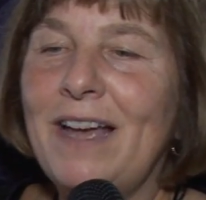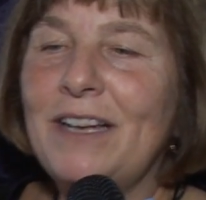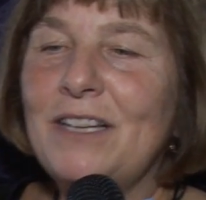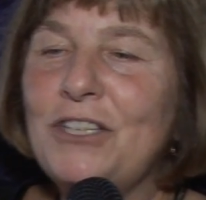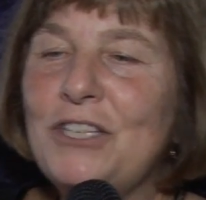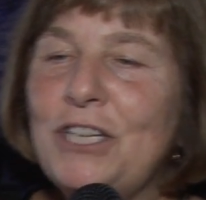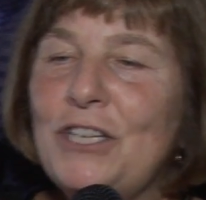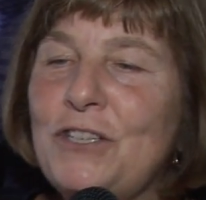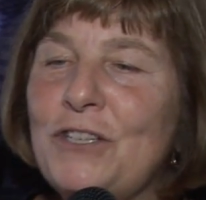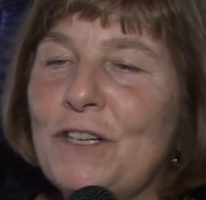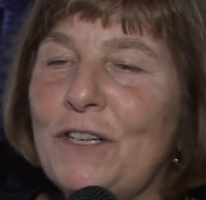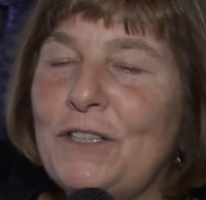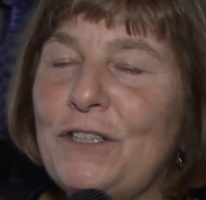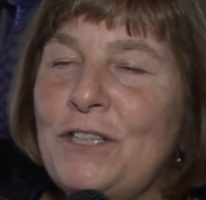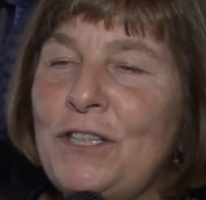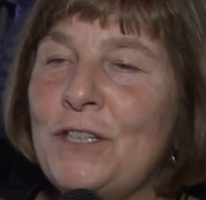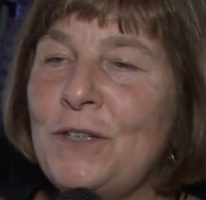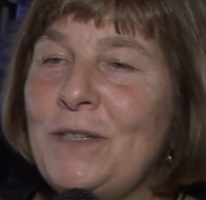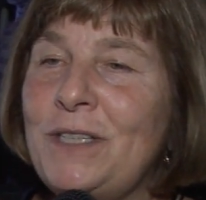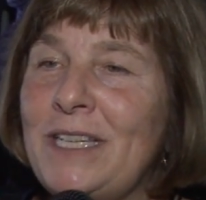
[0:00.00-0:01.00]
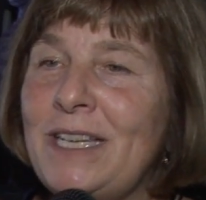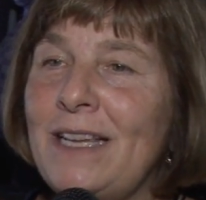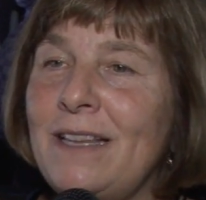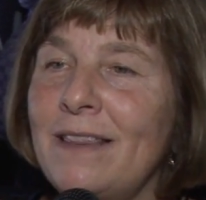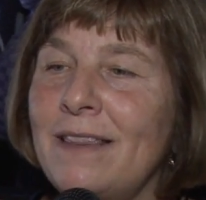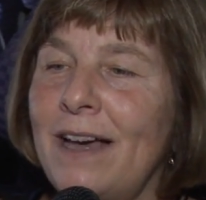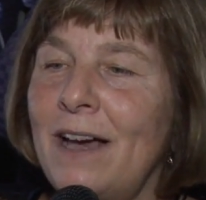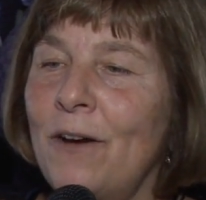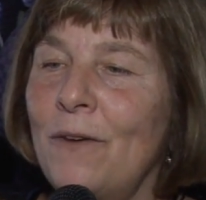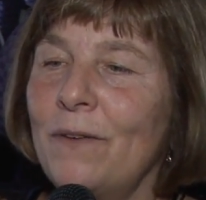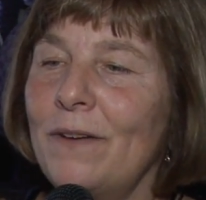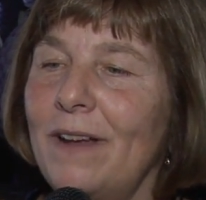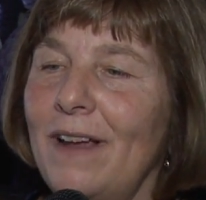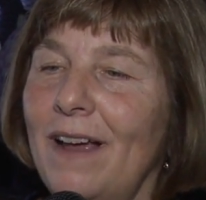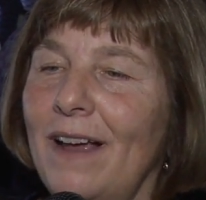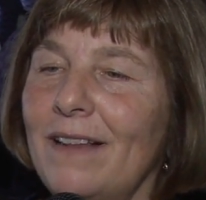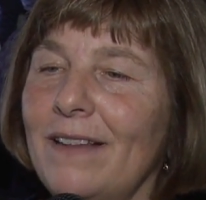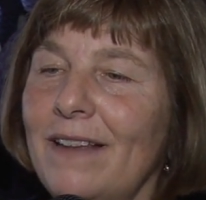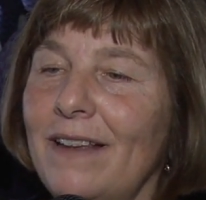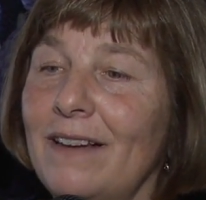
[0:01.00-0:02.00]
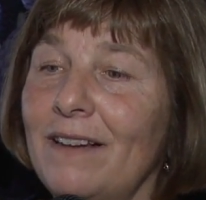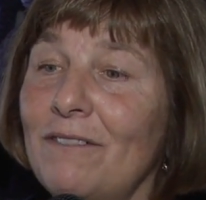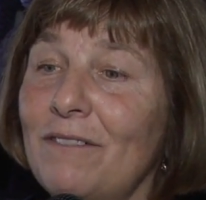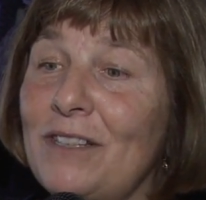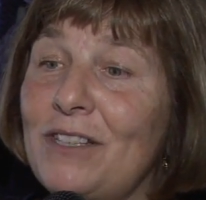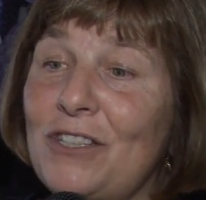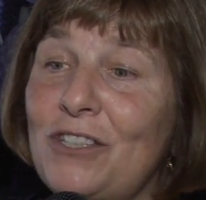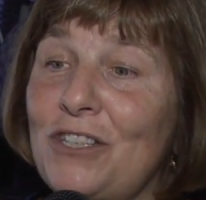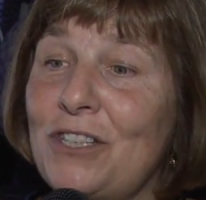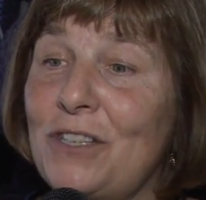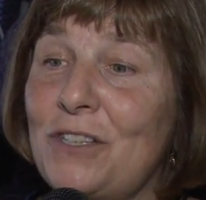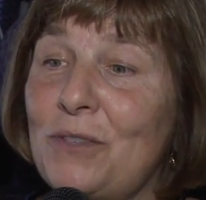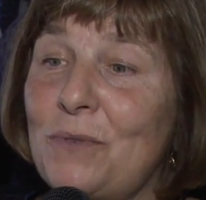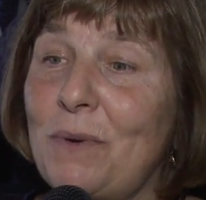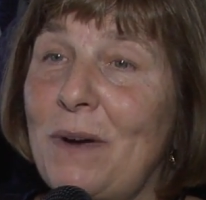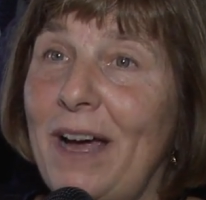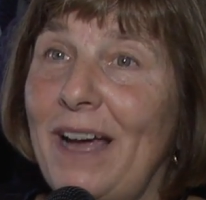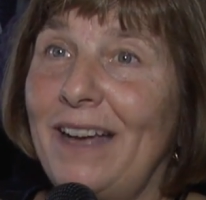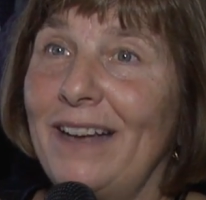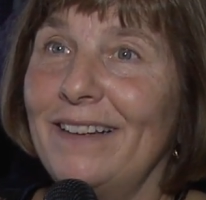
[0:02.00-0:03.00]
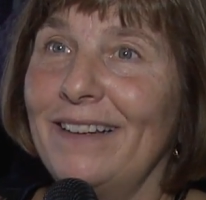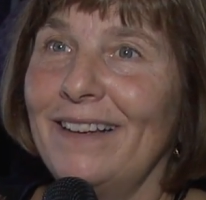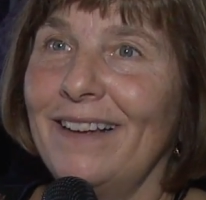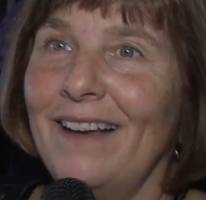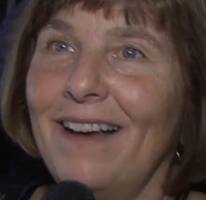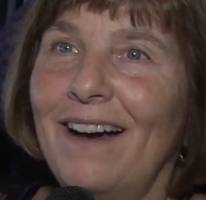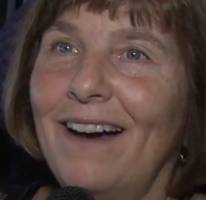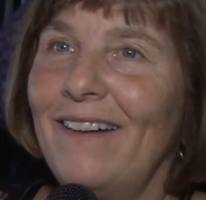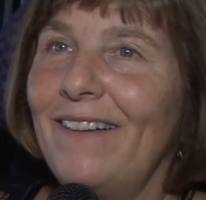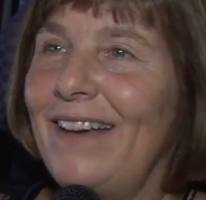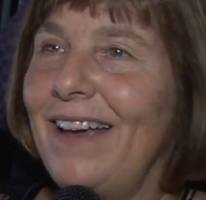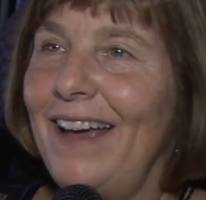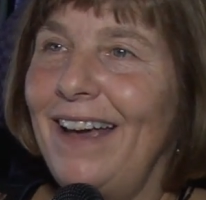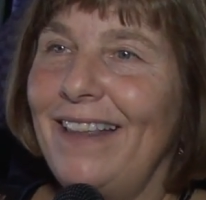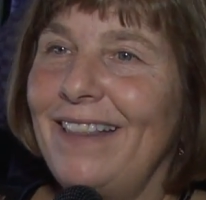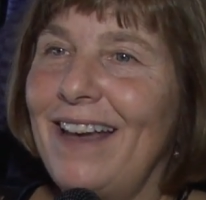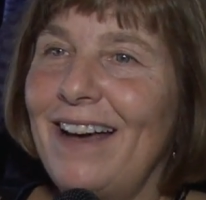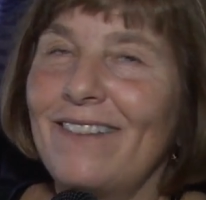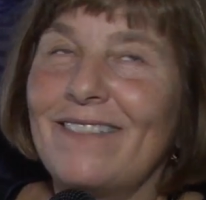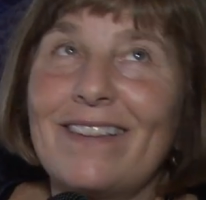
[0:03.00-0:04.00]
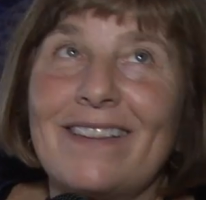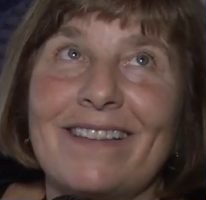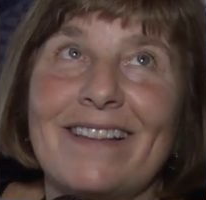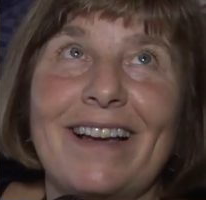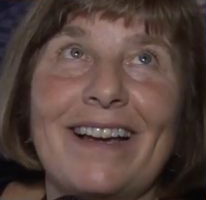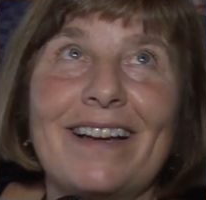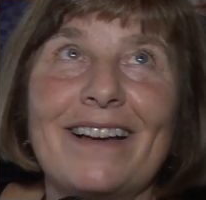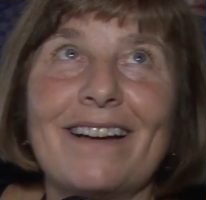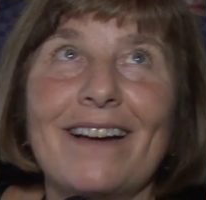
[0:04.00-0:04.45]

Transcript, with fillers: and she took two teeth out and then it was just right. Okay, that was like